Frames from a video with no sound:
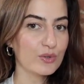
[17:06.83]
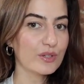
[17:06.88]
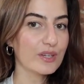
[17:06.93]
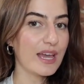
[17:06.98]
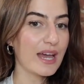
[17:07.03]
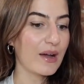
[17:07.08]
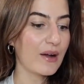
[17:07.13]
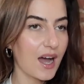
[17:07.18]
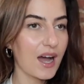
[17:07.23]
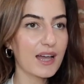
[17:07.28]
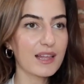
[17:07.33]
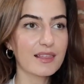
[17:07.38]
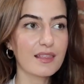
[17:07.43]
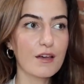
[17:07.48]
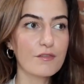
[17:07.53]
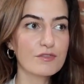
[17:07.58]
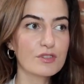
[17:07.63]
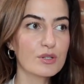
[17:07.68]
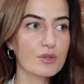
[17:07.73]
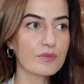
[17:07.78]
Now, I
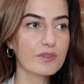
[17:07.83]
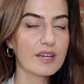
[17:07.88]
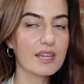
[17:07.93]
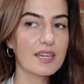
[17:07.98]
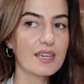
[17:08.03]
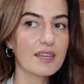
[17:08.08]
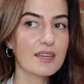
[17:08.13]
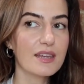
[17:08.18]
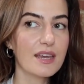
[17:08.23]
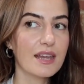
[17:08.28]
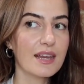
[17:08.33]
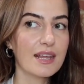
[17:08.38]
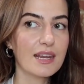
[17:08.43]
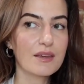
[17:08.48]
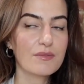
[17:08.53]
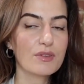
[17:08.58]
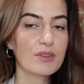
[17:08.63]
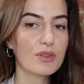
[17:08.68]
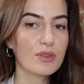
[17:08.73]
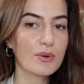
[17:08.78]
love to read and I
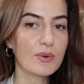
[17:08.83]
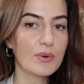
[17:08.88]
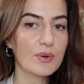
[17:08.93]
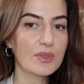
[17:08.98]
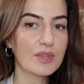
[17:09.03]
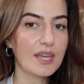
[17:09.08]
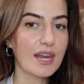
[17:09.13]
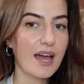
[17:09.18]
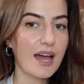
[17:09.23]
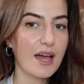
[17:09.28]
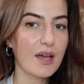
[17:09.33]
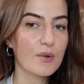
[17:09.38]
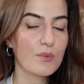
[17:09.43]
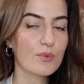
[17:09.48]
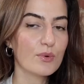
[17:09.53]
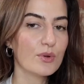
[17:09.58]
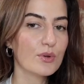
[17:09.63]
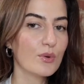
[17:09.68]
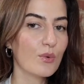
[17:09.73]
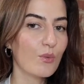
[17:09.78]
never thought that I
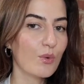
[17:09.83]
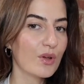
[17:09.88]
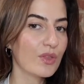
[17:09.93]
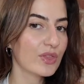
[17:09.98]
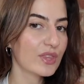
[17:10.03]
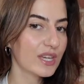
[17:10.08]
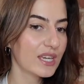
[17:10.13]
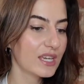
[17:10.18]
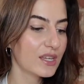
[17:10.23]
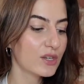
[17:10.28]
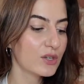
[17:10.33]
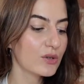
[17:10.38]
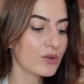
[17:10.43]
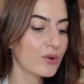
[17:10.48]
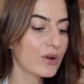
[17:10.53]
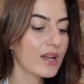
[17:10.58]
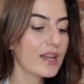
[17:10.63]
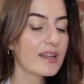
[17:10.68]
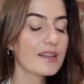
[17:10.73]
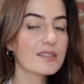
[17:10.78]
would want the
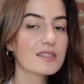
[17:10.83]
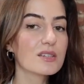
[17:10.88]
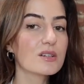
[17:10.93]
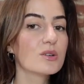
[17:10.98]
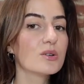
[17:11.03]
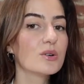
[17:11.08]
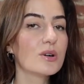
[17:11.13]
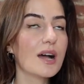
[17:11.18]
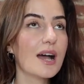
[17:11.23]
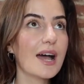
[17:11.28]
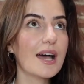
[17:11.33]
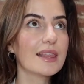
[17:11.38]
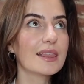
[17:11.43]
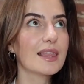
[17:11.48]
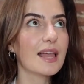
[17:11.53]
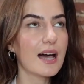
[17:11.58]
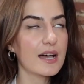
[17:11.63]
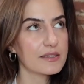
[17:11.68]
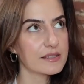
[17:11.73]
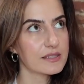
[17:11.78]
Kindle till
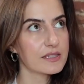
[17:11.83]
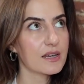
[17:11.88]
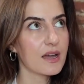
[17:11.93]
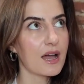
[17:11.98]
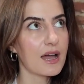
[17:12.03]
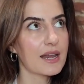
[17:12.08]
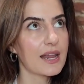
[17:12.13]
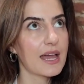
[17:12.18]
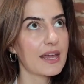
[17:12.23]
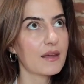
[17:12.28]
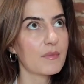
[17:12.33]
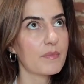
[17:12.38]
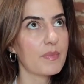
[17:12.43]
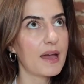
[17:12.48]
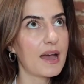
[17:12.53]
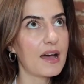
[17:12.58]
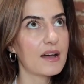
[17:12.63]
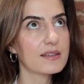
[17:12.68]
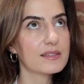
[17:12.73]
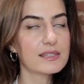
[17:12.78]
last night at
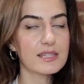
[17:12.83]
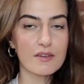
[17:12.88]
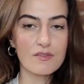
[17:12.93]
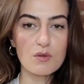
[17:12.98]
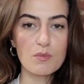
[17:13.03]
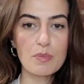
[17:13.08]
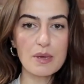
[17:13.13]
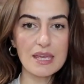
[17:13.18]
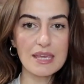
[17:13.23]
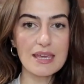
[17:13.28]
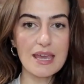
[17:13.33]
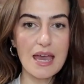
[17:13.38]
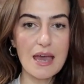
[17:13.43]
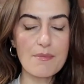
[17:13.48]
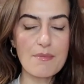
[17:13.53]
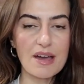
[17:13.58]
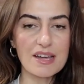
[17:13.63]
about 7 p.m.